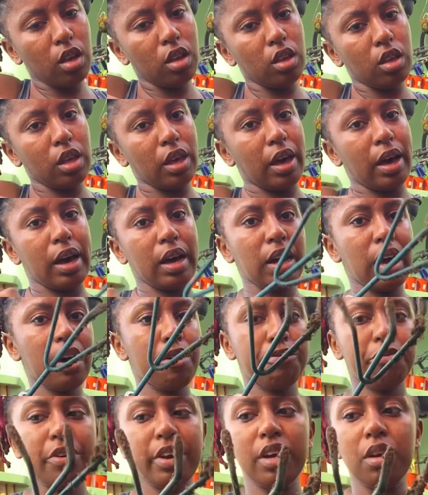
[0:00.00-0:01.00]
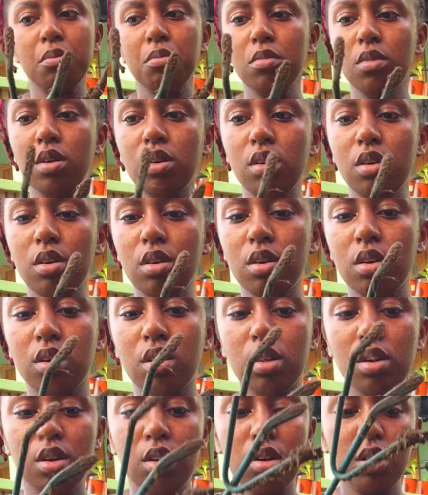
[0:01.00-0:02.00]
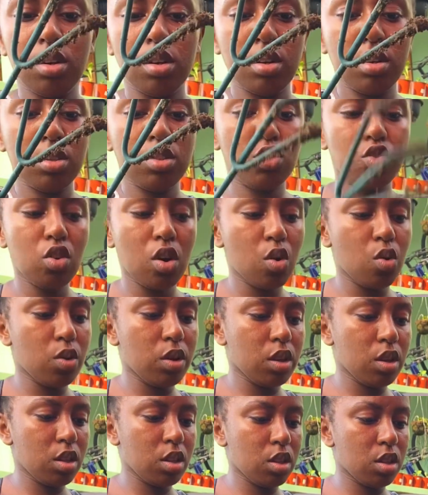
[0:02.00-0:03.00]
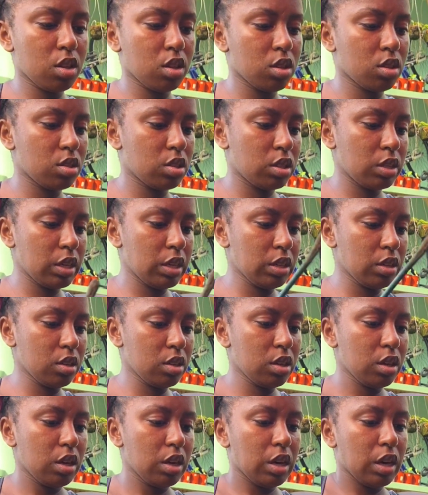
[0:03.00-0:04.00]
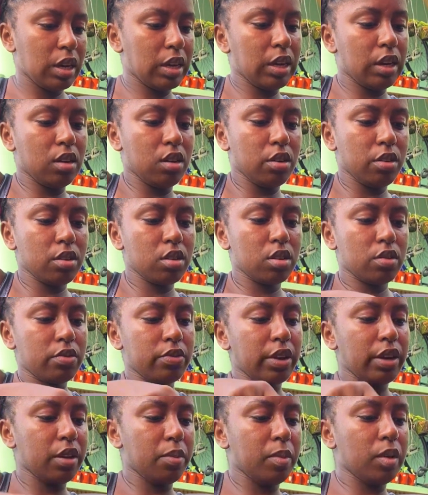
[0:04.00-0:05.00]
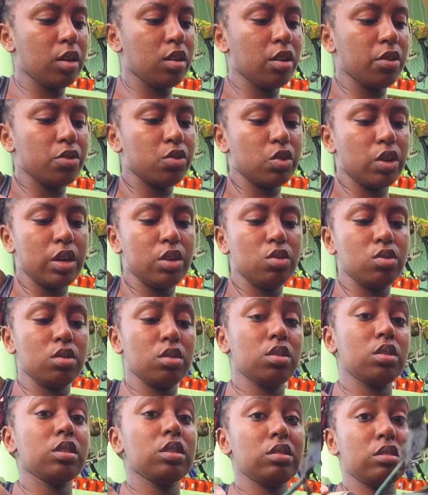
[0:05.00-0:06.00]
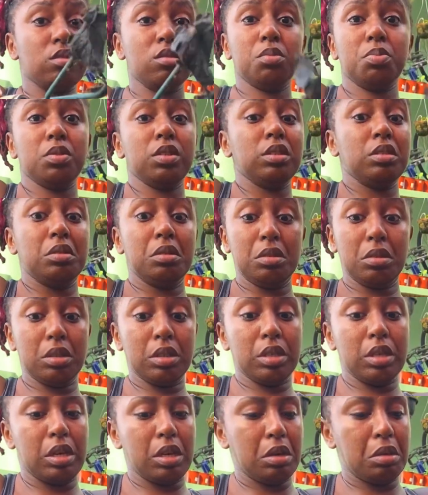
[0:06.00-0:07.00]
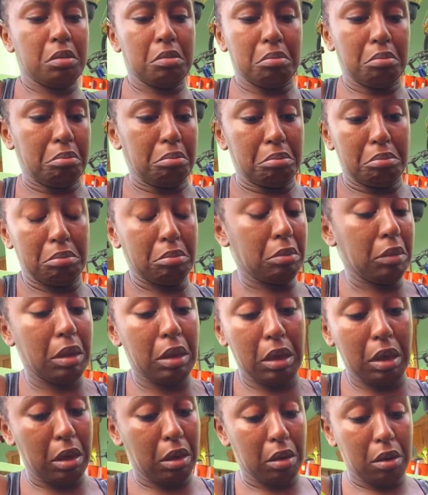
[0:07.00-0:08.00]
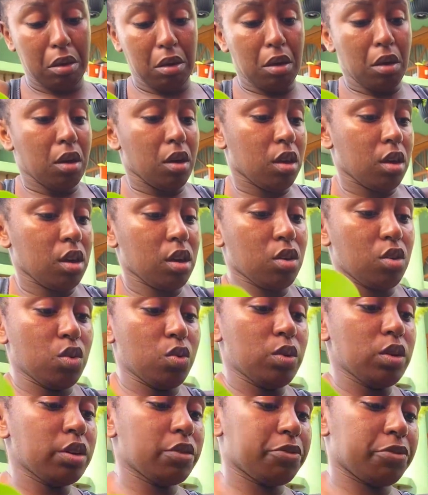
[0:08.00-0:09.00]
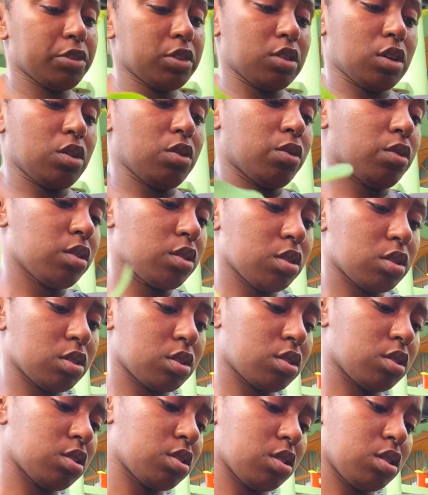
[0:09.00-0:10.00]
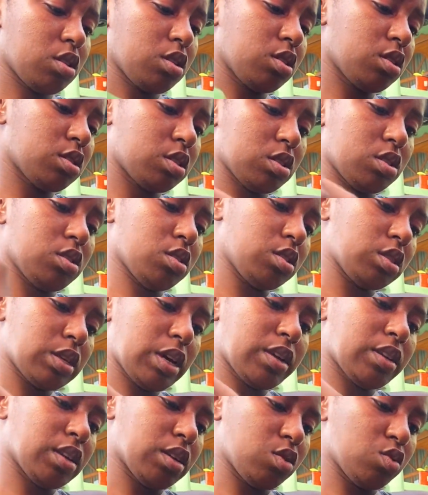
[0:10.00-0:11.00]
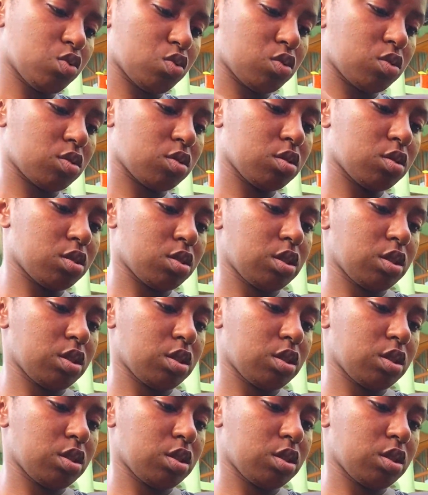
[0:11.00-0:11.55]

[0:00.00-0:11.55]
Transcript: Yeah, I can't find my trowel thing. And I'm not finding my gloves. So I'm using this to put it in here. Okay. I go work for now. Because we do it kind of loose.